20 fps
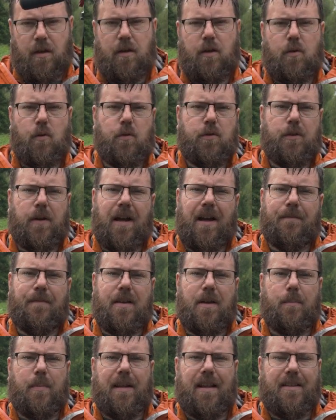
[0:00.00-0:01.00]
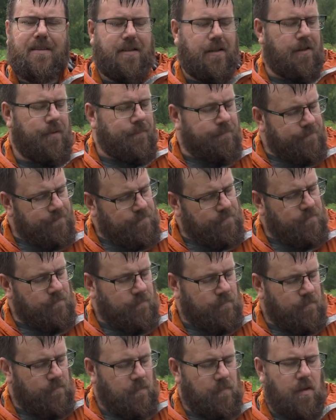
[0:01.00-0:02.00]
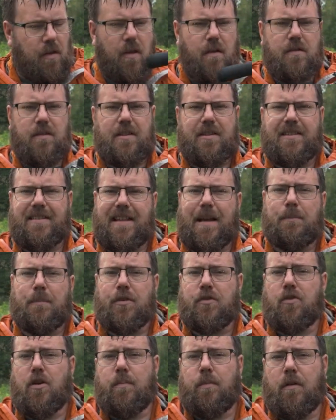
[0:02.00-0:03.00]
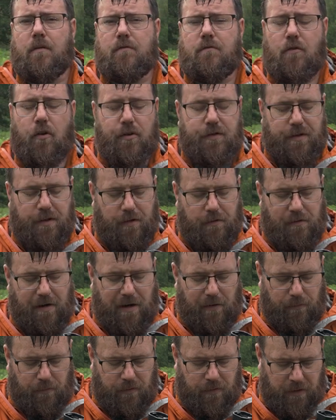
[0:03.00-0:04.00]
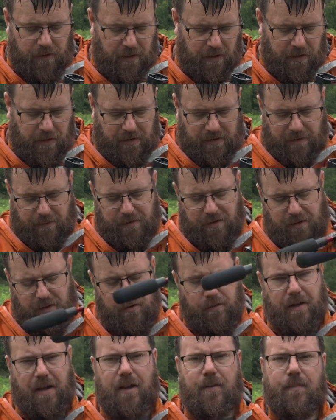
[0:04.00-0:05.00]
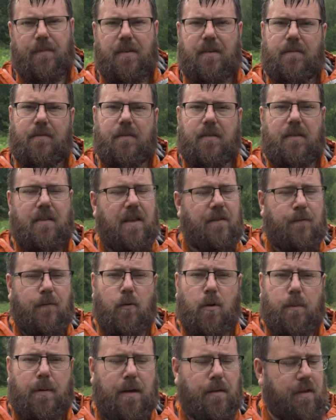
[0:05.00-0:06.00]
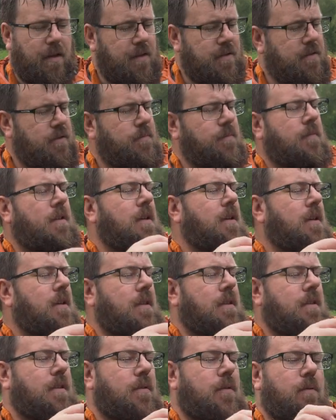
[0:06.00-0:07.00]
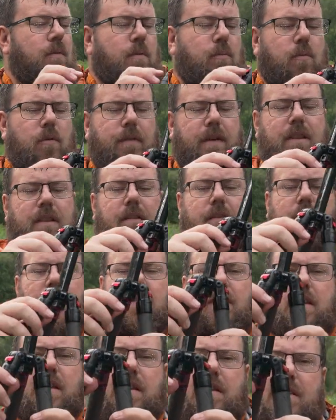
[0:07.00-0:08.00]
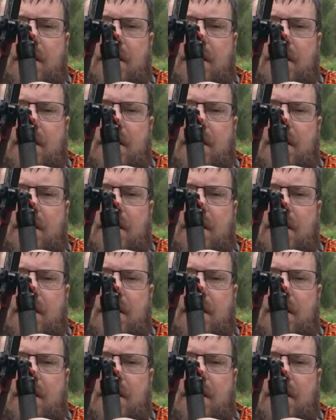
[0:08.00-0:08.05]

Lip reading: You also have the ability to slam the tripod right to the ground. Now, to do that, they thought about this. Within the